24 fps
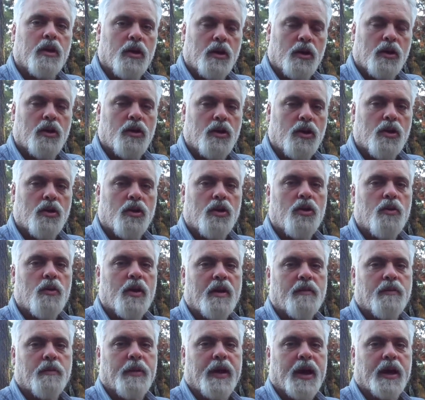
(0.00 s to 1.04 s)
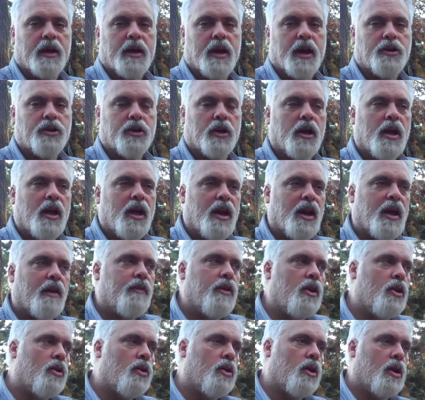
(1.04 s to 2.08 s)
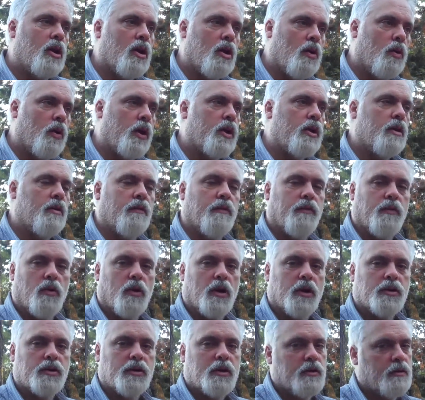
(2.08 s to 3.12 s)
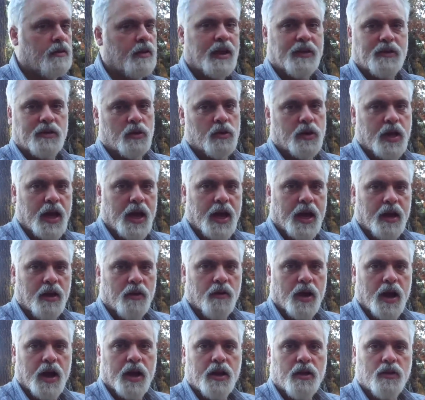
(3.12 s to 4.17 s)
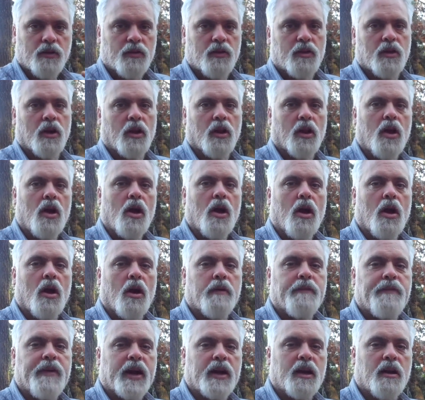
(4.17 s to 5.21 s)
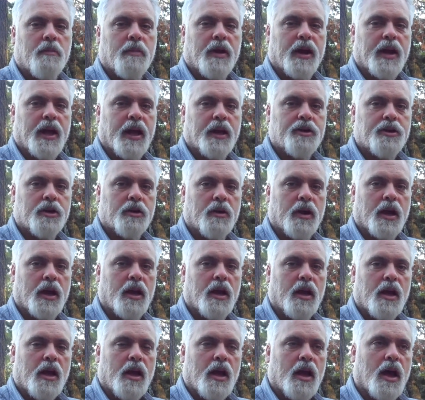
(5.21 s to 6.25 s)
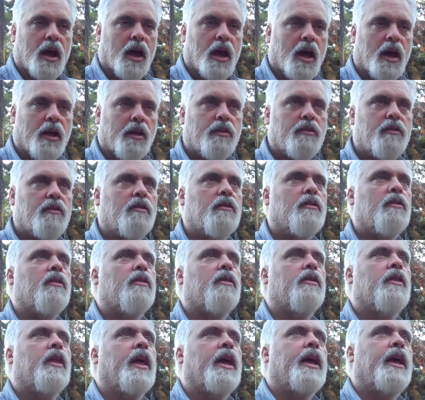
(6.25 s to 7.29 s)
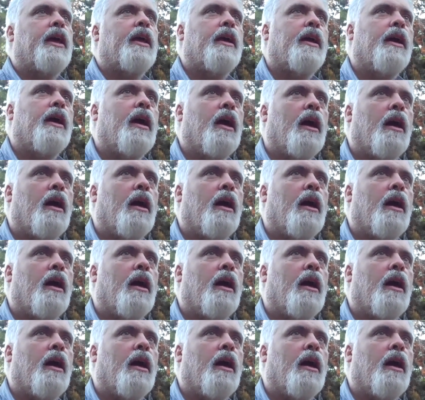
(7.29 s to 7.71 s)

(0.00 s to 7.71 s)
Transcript: you have a back to nature. Now, if you don't go into the forest, that's okay, right? You still are affected by nature, right? It's like